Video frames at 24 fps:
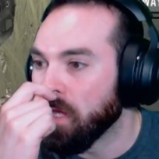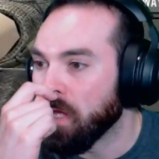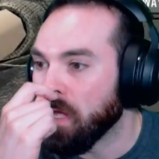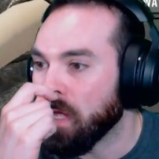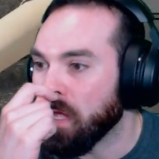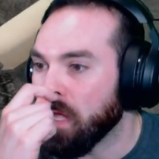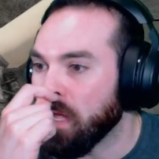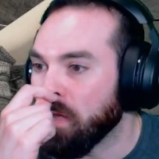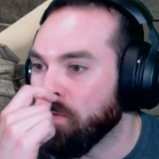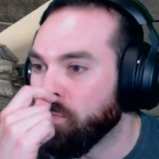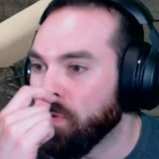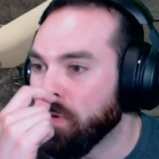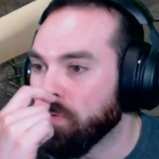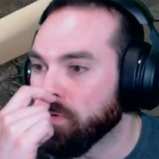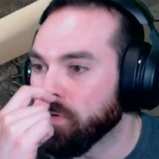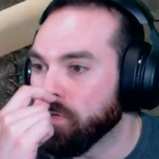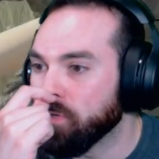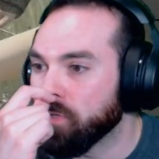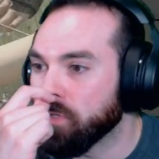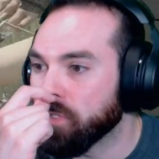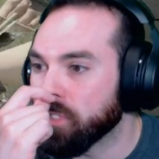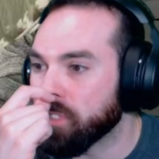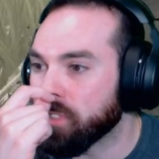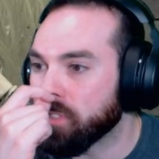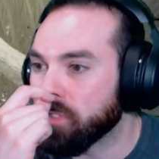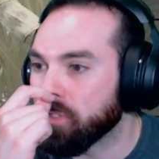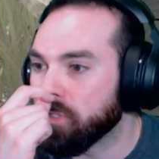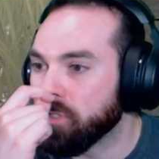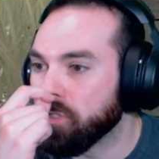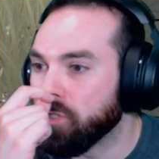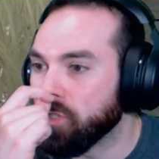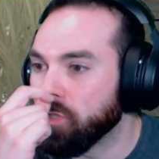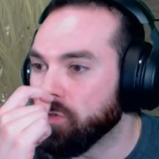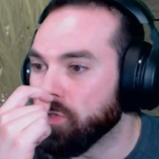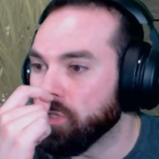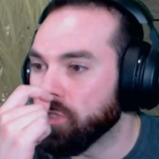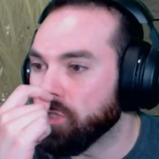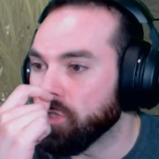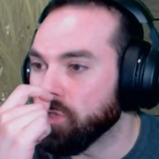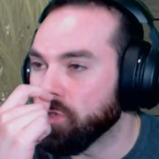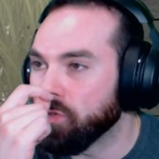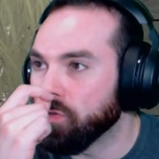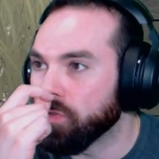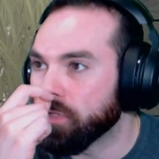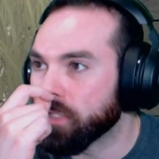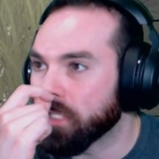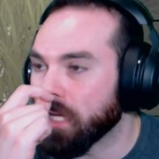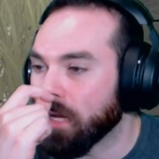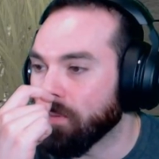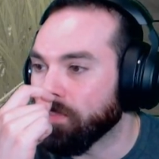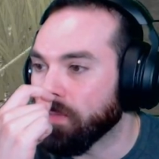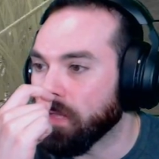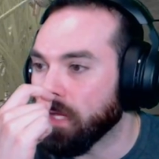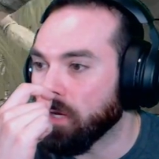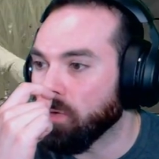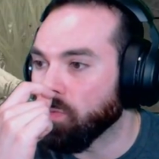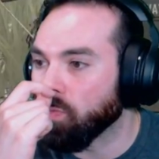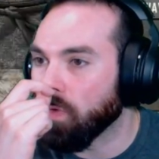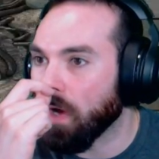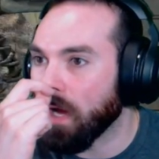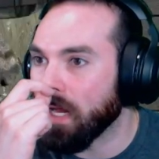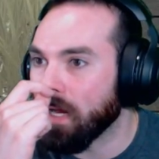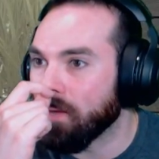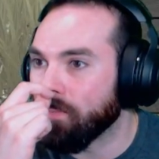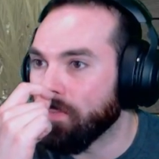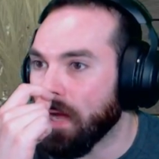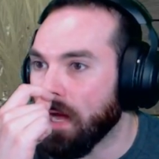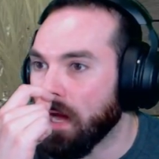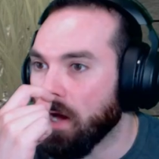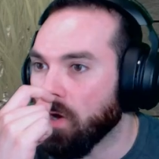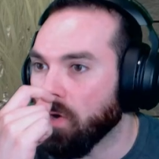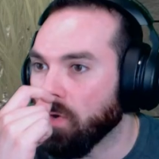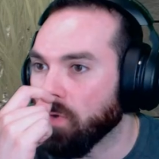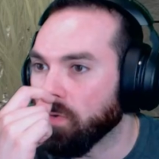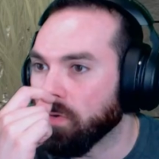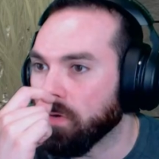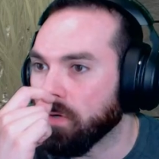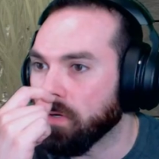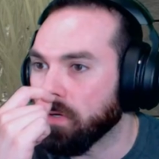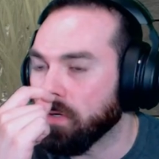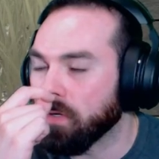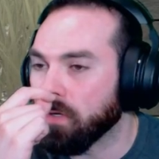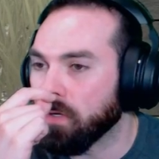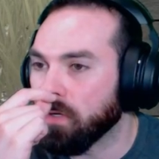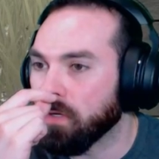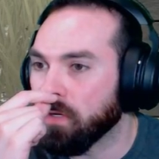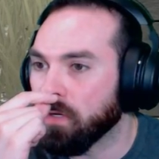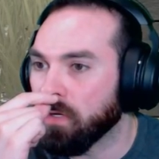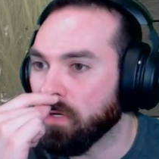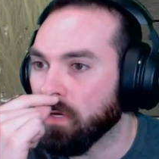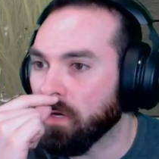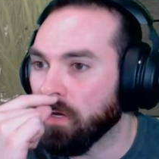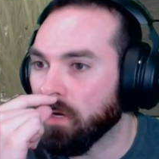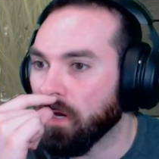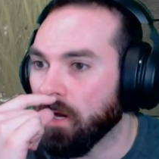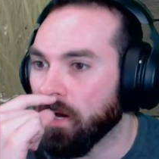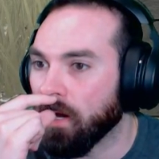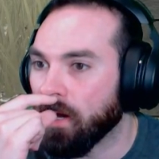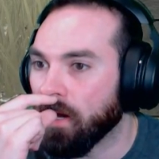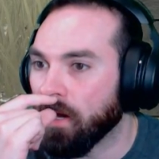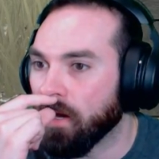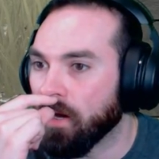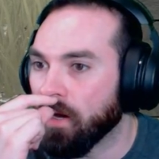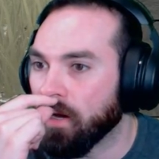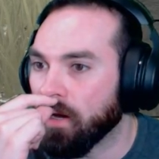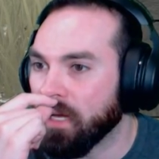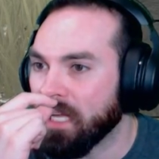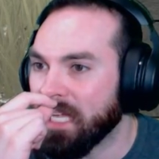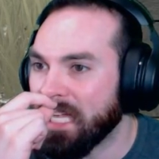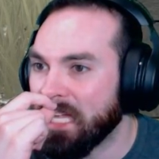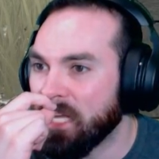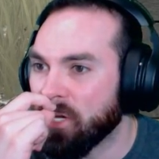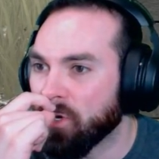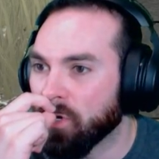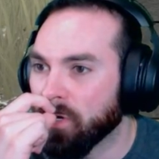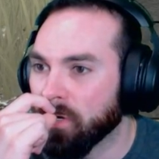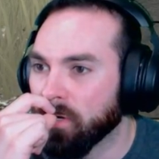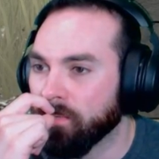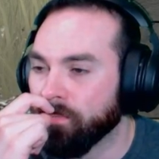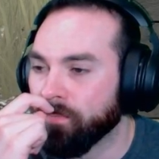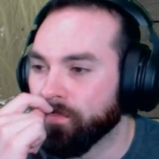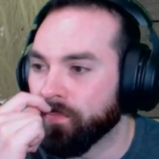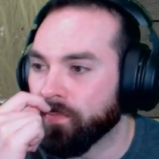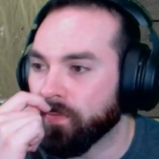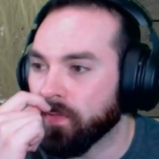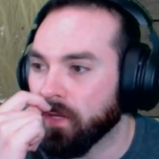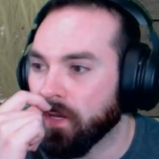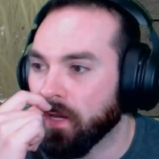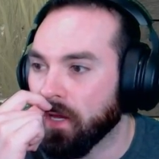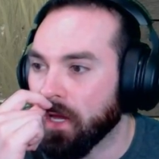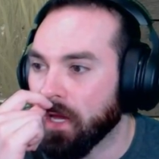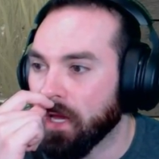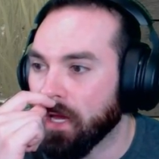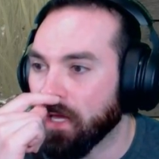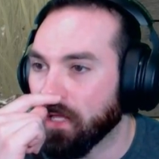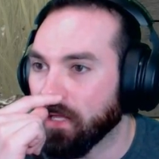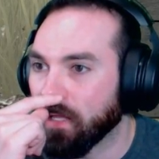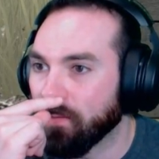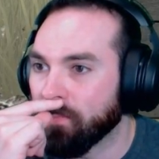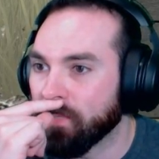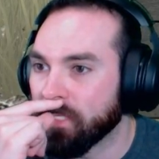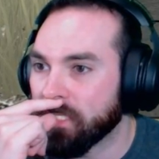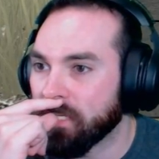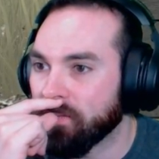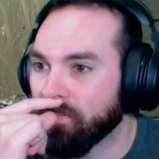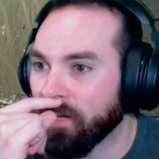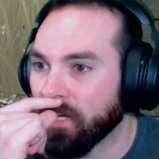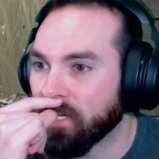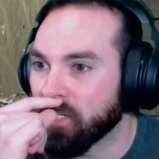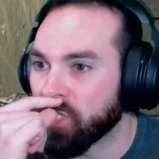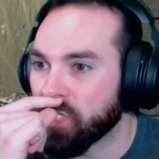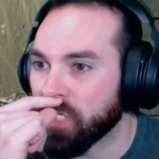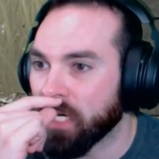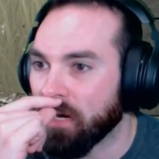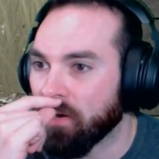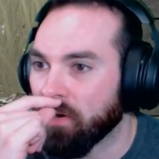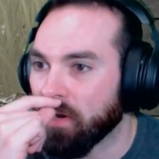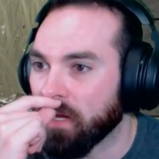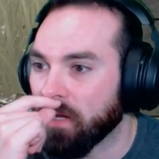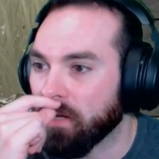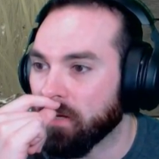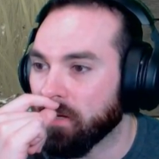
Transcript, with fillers: If we were to just do to do something right about uh, here, and let me see if I can share it.